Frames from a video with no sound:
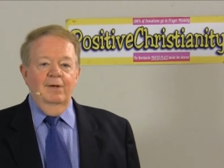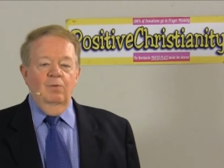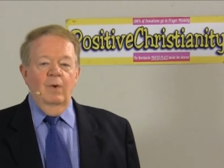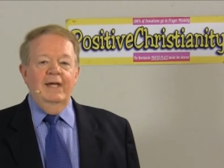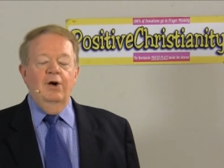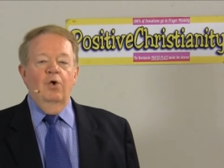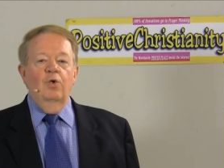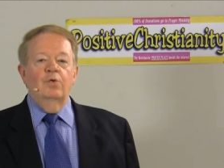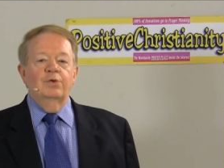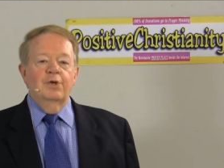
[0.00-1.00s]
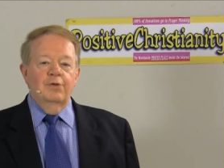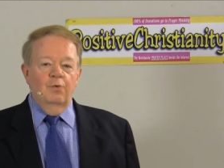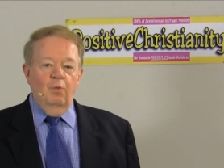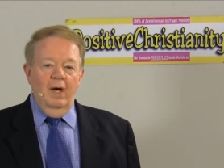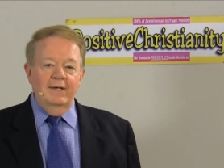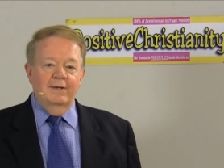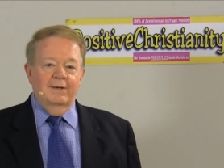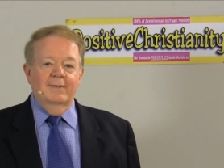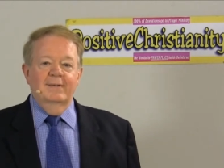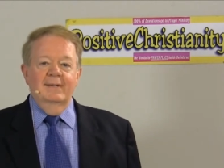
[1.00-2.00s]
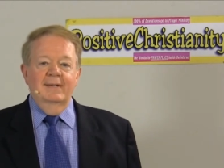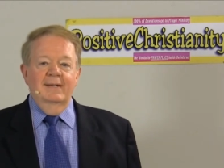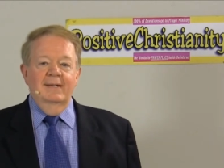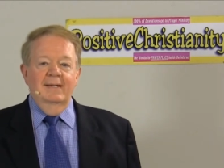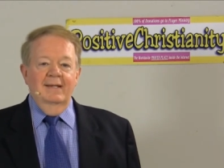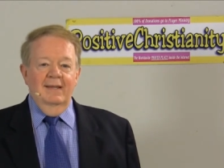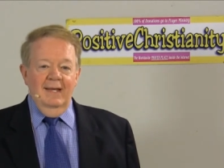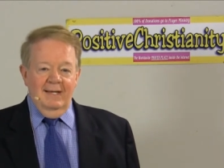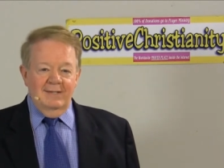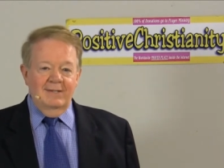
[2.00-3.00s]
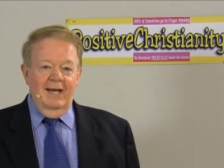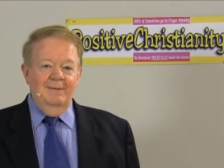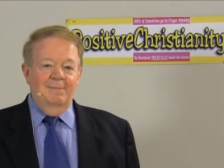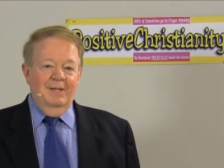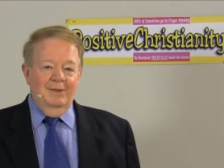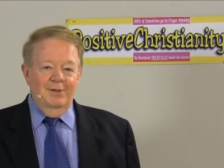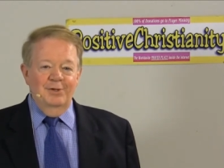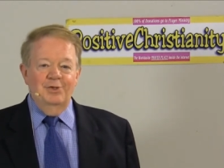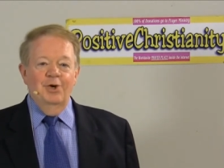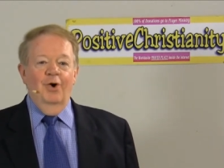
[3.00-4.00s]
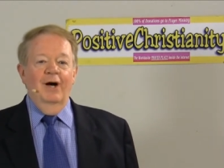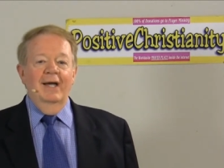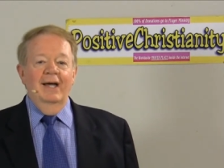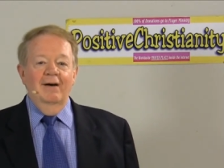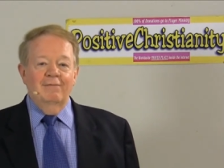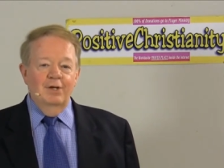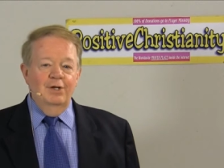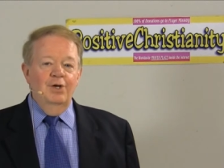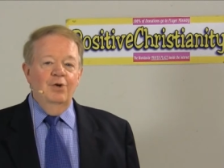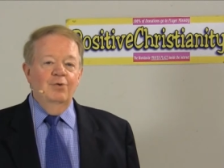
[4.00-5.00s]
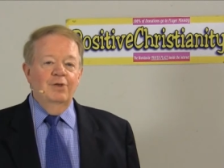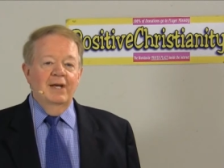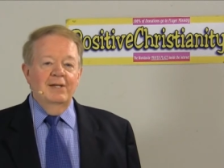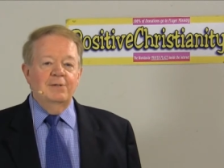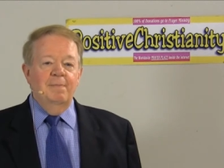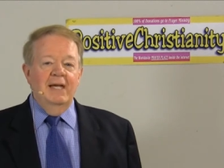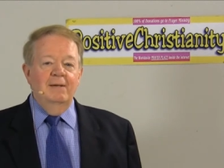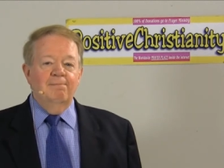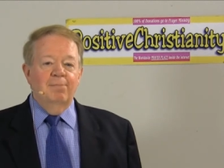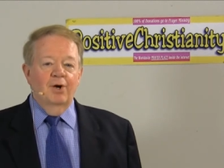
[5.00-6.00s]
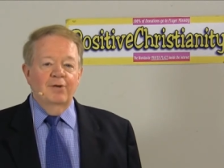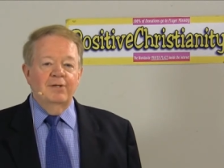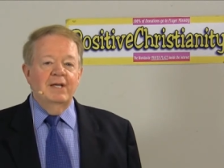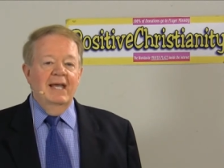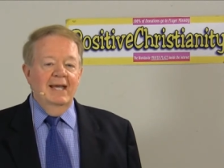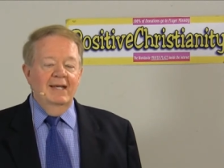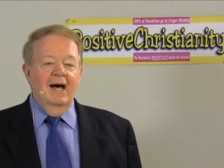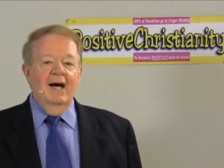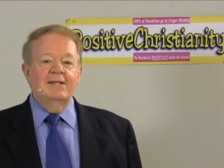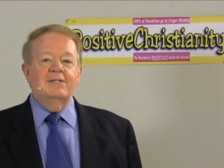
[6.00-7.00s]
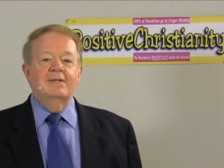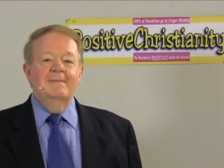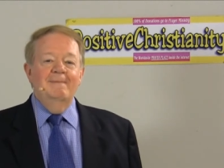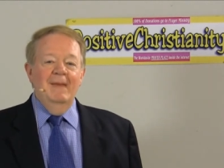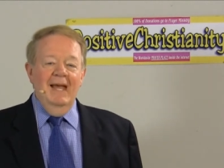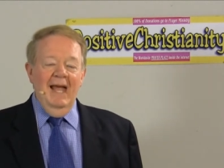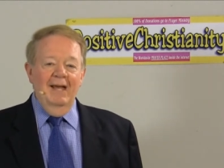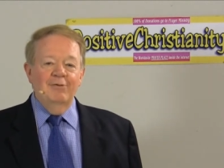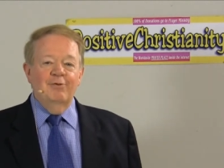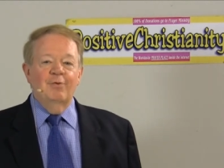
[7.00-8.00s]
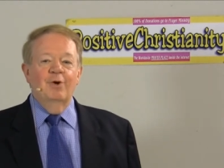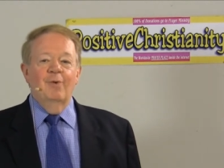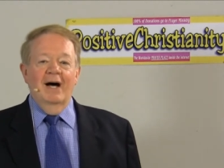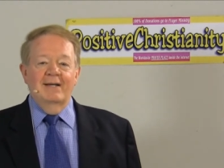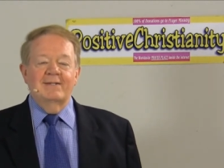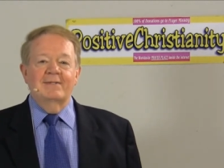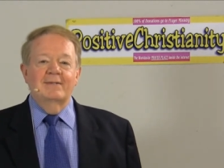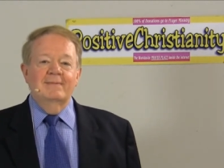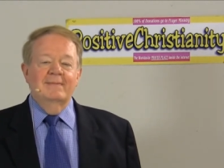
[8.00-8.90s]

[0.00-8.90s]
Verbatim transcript: we hold to the wonder the excitement, the joy of the new that is being birthed in us and through us.